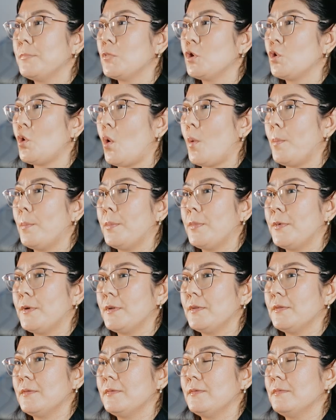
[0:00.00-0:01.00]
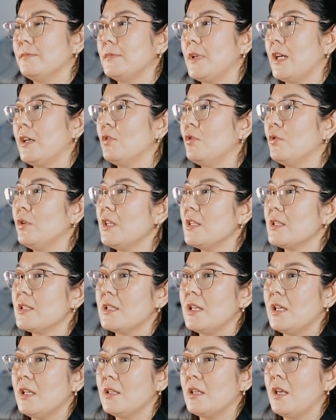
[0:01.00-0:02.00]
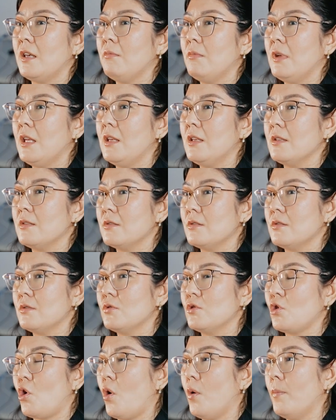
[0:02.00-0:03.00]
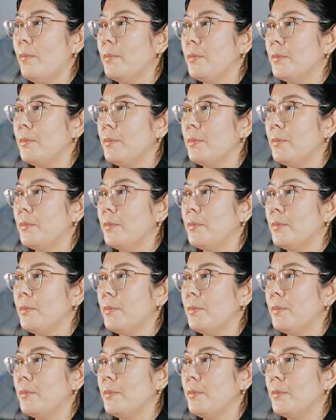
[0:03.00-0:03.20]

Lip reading: Top. I know his nickname. He's Top.